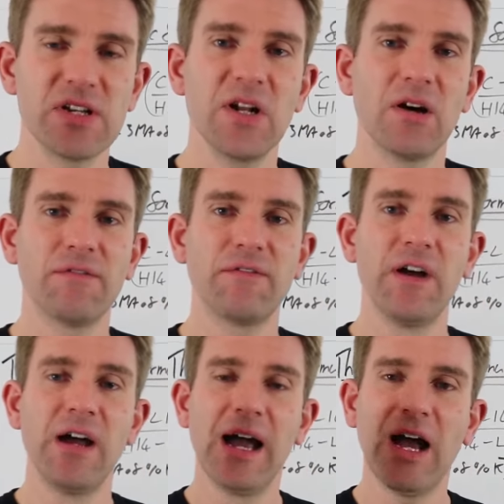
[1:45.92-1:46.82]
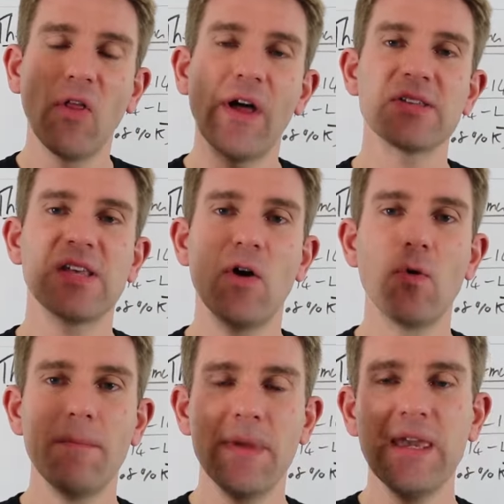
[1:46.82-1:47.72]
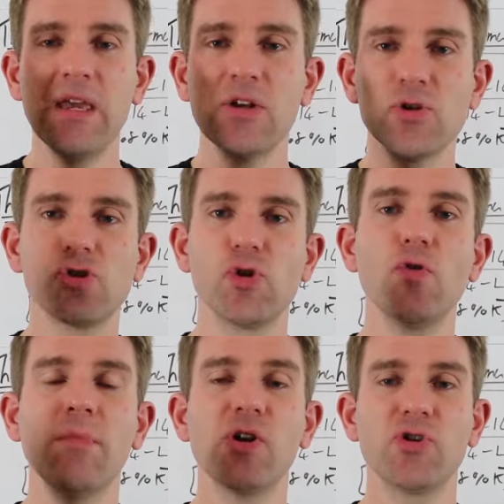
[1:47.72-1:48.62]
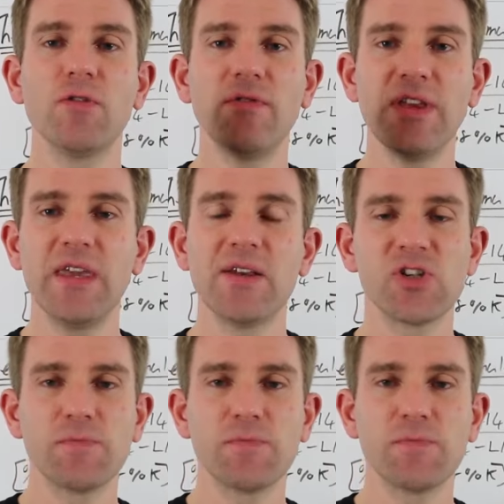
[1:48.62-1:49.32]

enough how that's helped me so much over the years,